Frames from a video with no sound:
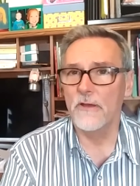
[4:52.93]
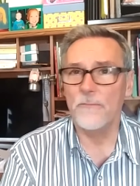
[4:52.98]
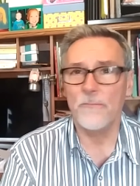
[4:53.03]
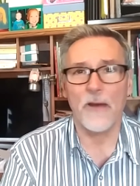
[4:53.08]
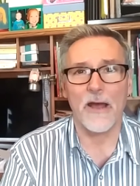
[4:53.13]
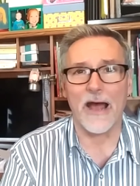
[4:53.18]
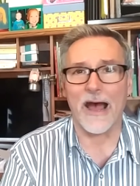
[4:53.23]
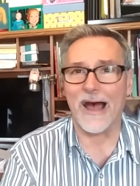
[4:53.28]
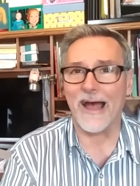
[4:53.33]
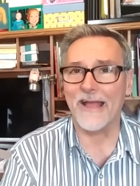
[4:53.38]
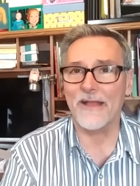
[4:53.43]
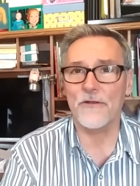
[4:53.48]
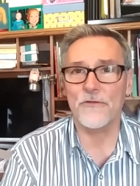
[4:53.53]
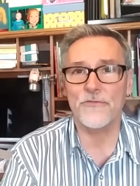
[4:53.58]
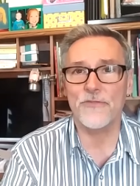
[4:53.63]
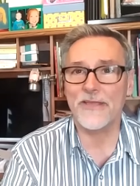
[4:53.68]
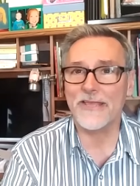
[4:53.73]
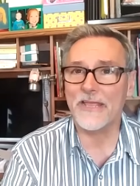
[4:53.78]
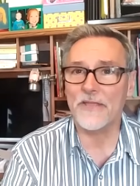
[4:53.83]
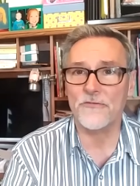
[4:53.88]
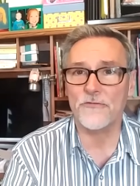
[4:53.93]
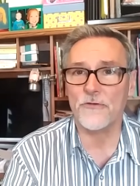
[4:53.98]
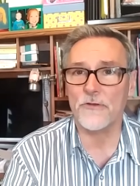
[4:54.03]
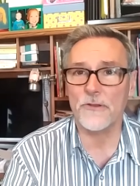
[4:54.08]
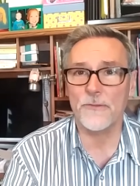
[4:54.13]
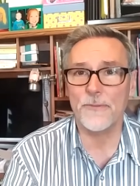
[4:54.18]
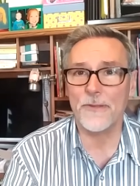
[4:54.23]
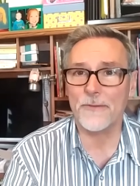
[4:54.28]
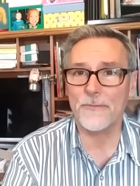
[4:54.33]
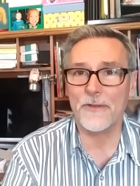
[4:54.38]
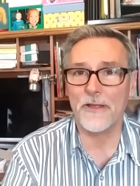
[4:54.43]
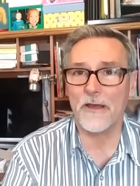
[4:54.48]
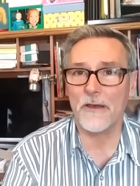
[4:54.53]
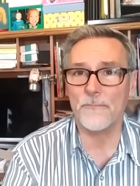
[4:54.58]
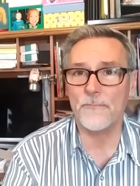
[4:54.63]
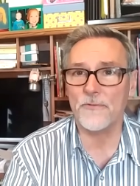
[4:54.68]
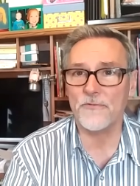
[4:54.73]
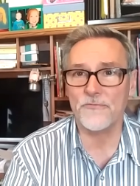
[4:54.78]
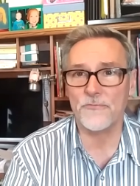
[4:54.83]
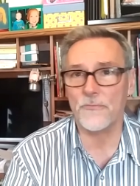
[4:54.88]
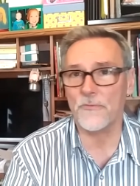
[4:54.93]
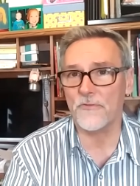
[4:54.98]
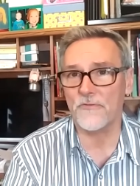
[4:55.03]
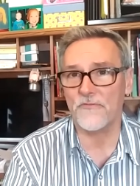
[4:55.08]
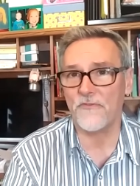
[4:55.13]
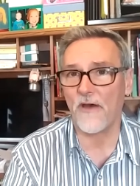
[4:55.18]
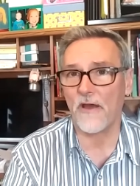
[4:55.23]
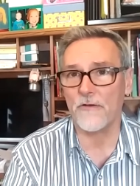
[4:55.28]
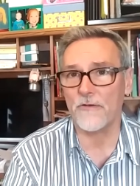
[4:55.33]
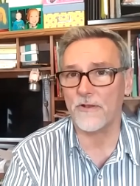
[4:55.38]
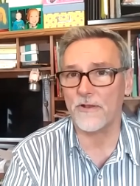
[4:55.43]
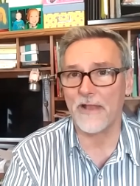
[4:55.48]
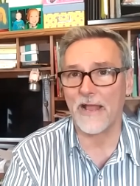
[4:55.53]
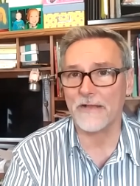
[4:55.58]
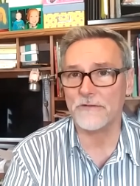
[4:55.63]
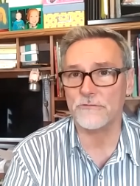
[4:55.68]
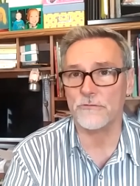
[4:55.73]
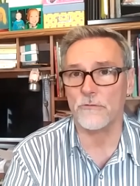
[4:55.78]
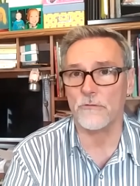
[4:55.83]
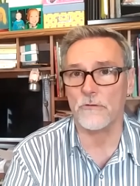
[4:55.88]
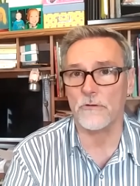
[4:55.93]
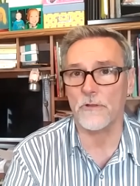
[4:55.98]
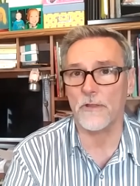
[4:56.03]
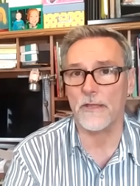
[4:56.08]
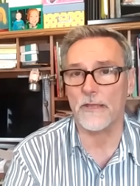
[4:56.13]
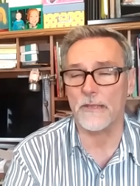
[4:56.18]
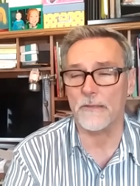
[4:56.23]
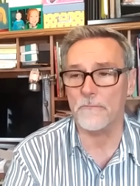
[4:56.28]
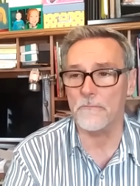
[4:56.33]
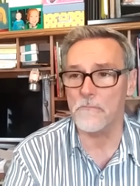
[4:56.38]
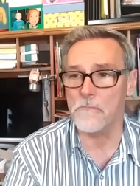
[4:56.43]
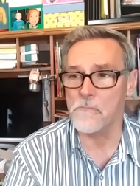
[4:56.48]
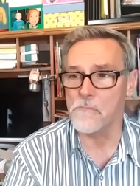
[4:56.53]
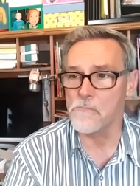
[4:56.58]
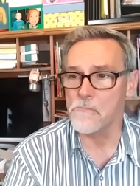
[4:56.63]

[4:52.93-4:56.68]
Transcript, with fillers: but I don't think he's going to be able to help us with filing an actual claim.